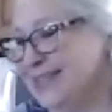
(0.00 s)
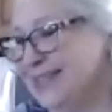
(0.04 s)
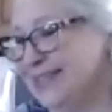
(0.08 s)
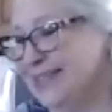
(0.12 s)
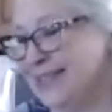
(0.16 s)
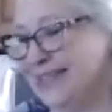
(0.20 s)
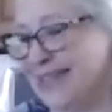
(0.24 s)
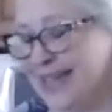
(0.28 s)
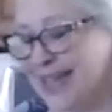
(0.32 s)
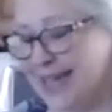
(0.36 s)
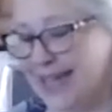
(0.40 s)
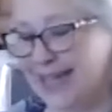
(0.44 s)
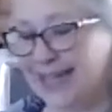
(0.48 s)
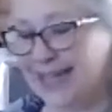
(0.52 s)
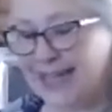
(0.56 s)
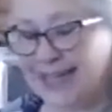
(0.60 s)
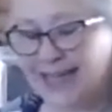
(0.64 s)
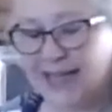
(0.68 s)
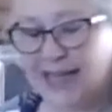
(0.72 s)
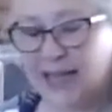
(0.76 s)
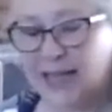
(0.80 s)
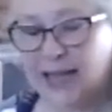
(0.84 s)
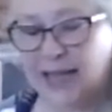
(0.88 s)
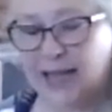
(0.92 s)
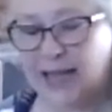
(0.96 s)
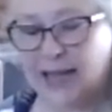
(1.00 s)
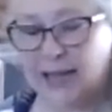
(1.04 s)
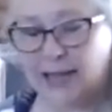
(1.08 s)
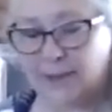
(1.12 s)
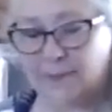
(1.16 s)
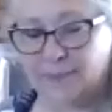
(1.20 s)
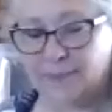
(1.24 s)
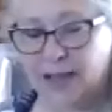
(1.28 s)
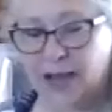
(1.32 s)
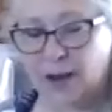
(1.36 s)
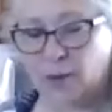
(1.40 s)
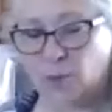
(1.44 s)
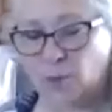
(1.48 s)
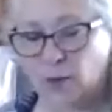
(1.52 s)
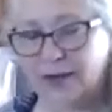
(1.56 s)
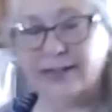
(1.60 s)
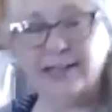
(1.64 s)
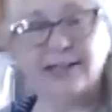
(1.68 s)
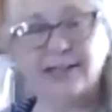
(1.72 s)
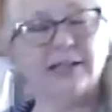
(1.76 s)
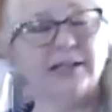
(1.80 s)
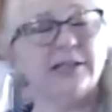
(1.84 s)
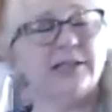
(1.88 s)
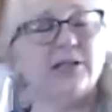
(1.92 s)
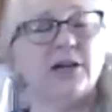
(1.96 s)
today. I wanted
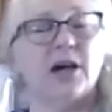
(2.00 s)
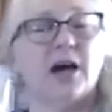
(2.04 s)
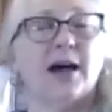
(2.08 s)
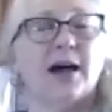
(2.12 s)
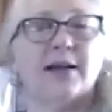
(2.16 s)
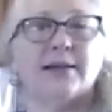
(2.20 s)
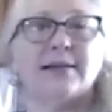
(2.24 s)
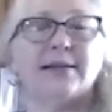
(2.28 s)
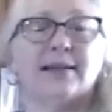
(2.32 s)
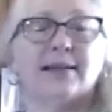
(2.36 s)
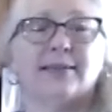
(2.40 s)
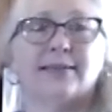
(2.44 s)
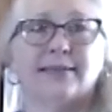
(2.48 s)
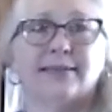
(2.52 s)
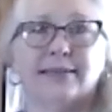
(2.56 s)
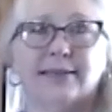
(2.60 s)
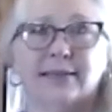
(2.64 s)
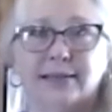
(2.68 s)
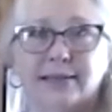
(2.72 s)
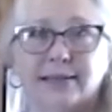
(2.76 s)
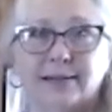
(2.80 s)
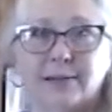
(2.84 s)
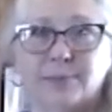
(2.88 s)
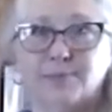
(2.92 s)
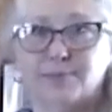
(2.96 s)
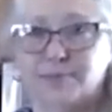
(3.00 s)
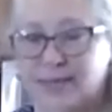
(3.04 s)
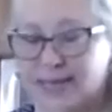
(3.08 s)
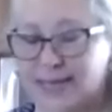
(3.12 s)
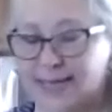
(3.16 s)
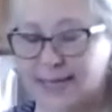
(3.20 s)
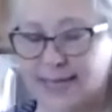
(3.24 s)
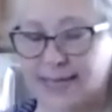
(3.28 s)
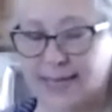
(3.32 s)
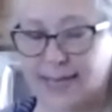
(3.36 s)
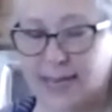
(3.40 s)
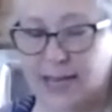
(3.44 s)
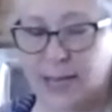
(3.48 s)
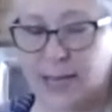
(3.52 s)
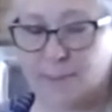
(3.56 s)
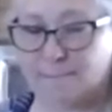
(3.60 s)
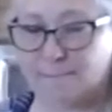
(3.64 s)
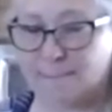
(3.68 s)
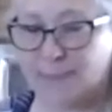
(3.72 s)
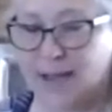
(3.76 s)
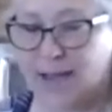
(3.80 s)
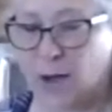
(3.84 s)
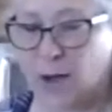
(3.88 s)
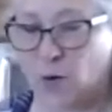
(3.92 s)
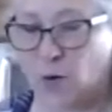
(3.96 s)
to talk a little bit
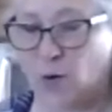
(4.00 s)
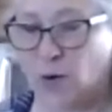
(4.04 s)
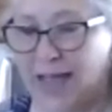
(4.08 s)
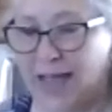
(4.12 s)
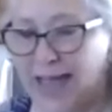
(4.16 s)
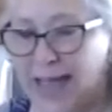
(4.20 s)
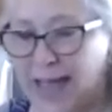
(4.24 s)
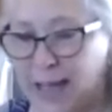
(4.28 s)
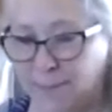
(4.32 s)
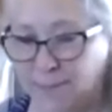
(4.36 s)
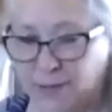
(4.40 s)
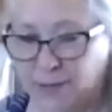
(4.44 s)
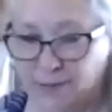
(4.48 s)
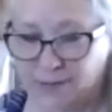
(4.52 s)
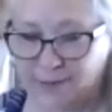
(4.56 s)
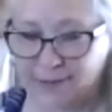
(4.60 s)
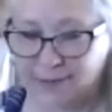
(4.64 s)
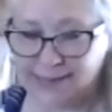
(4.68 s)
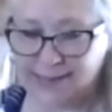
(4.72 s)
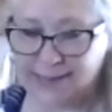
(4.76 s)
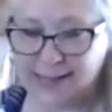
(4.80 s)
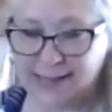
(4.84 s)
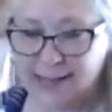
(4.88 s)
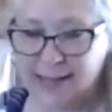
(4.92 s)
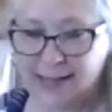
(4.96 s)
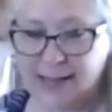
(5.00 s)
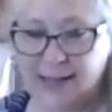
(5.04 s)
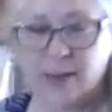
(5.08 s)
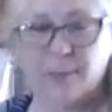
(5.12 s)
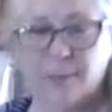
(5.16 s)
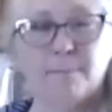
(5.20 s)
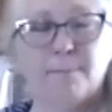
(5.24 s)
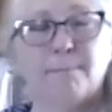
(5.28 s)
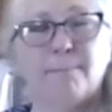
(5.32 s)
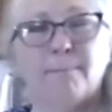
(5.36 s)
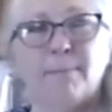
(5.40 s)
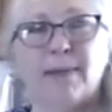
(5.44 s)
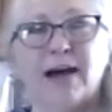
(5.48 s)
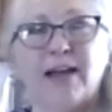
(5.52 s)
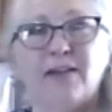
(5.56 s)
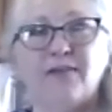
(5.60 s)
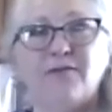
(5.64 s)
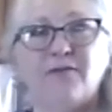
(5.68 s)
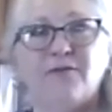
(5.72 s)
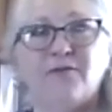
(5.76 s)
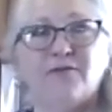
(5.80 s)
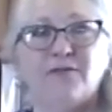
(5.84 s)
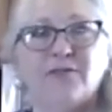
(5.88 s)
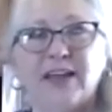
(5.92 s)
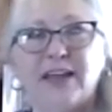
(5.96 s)
about apples. My
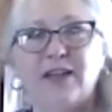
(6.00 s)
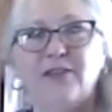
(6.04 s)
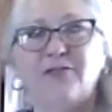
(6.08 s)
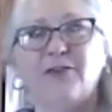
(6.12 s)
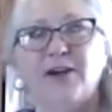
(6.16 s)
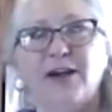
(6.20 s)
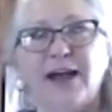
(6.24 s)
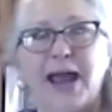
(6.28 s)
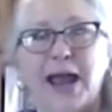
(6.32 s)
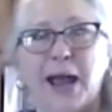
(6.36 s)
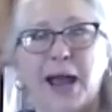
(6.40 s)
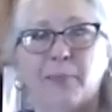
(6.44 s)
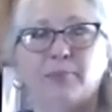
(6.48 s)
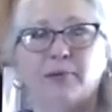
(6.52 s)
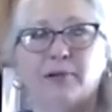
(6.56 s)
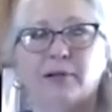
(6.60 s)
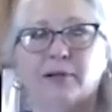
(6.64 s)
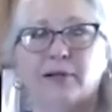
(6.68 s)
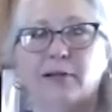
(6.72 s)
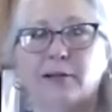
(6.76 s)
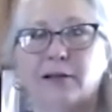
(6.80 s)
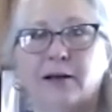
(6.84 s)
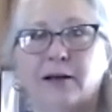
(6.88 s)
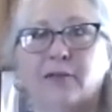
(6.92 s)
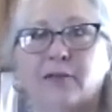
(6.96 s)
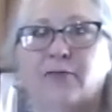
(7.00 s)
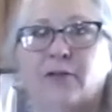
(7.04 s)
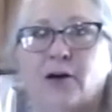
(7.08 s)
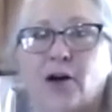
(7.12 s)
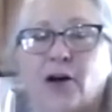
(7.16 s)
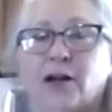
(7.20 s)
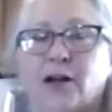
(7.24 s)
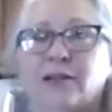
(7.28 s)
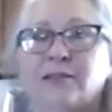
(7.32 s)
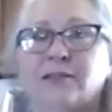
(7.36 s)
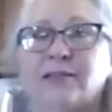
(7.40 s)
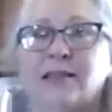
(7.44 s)
favorite apple of all